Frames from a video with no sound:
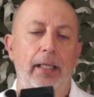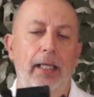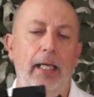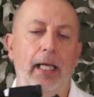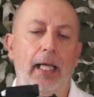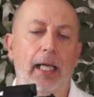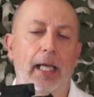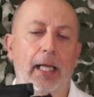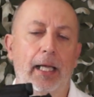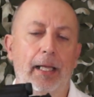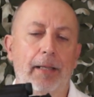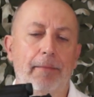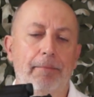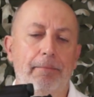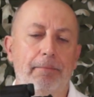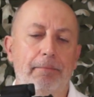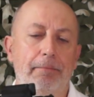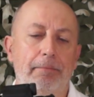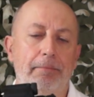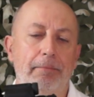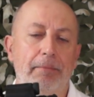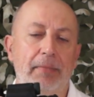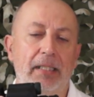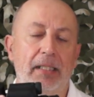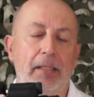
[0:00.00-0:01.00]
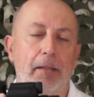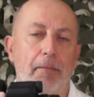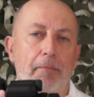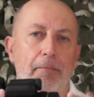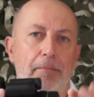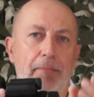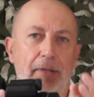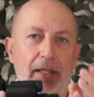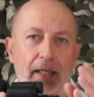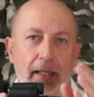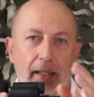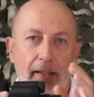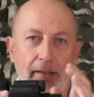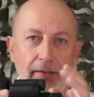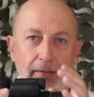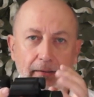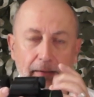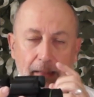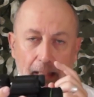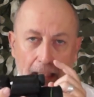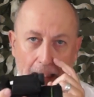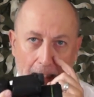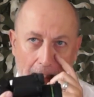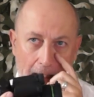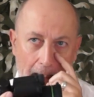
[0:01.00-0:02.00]
But
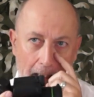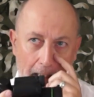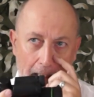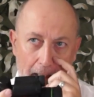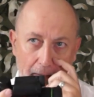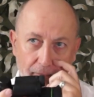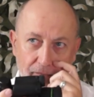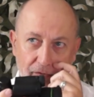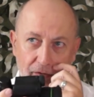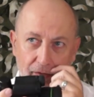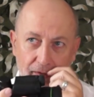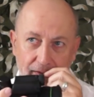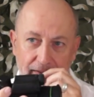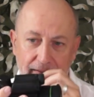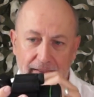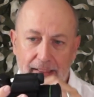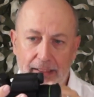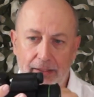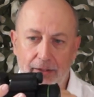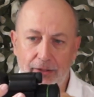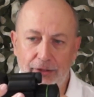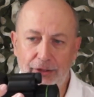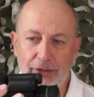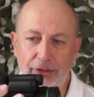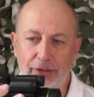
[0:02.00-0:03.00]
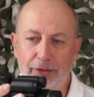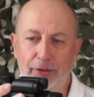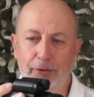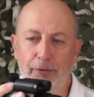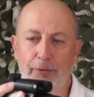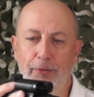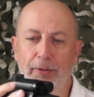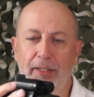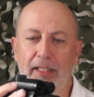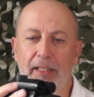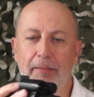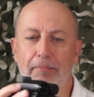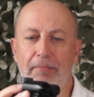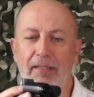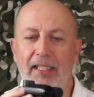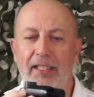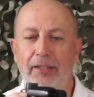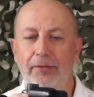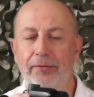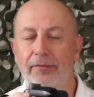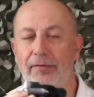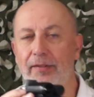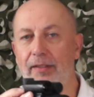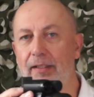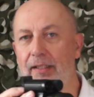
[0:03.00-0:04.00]
I've got to say, I just quickly played
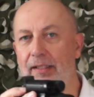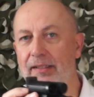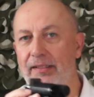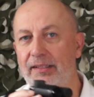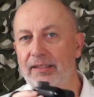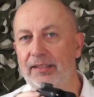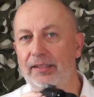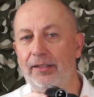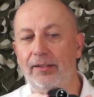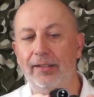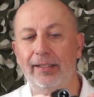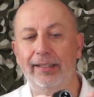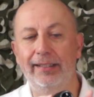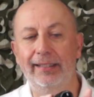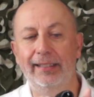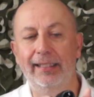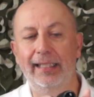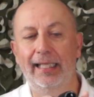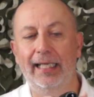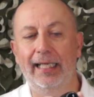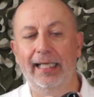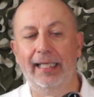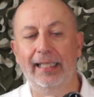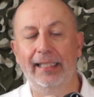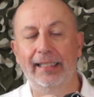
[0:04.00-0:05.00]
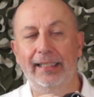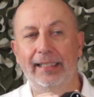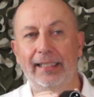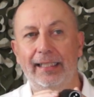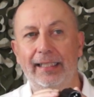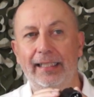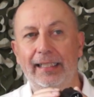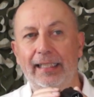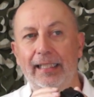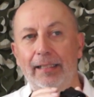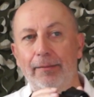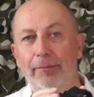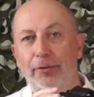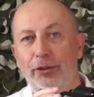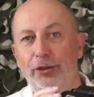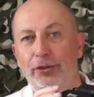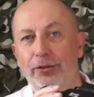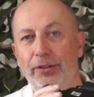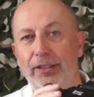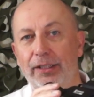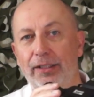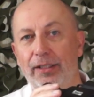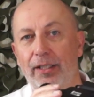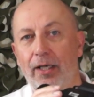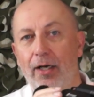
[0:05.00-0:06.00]
with it last night, and the
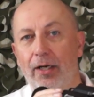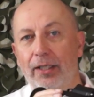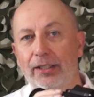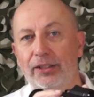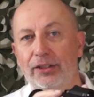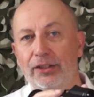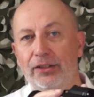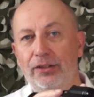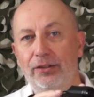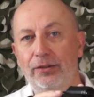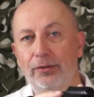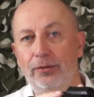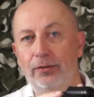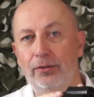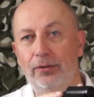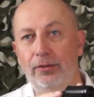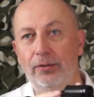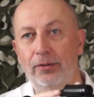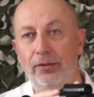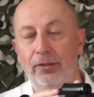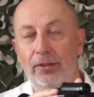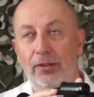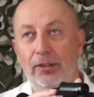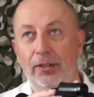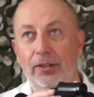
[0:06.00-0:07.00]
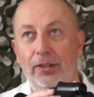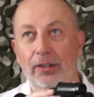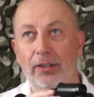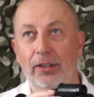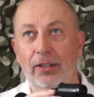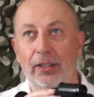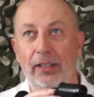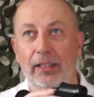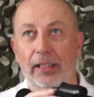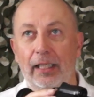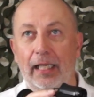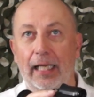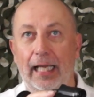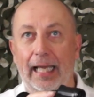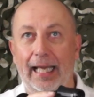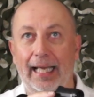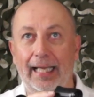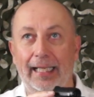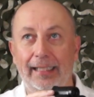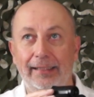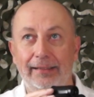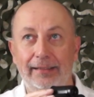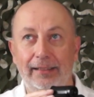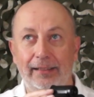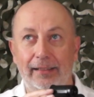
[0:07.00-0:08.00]
imagery that I saw
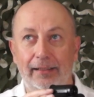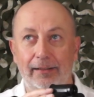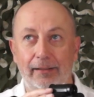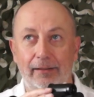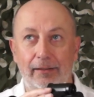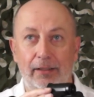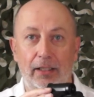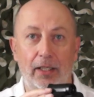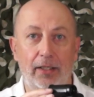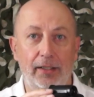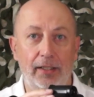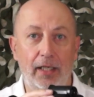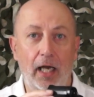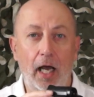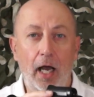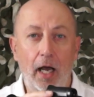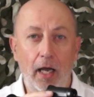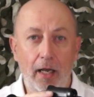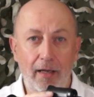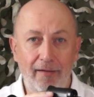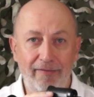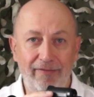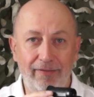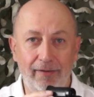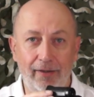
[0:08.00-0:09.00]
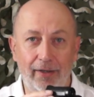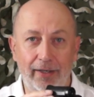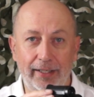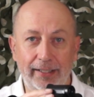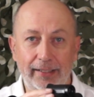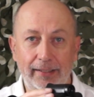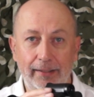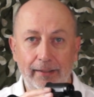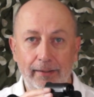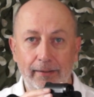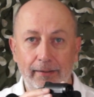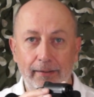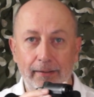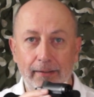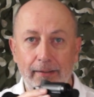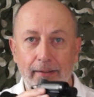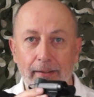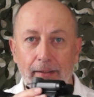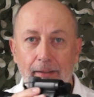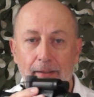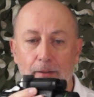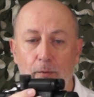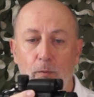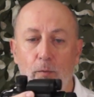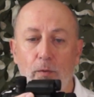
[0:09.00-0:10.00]
at kind of half light
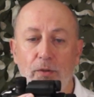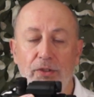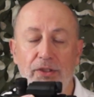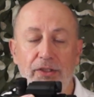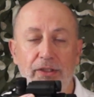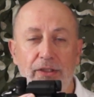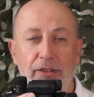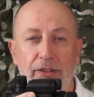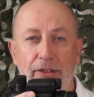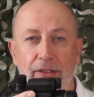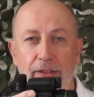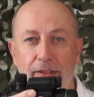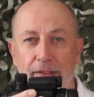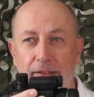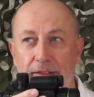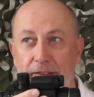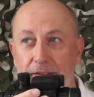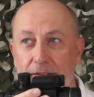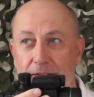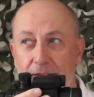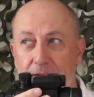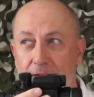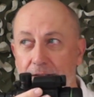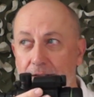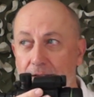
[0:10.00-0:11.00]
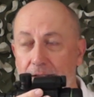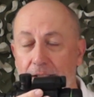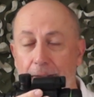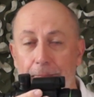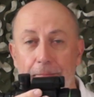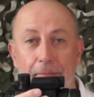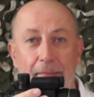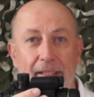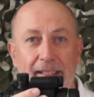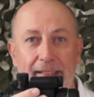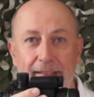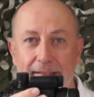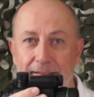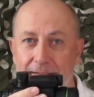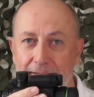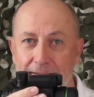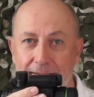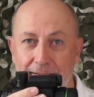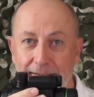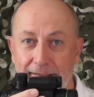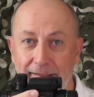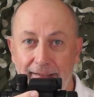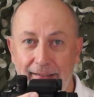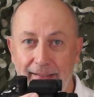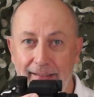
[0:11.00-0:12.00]
was just amazing.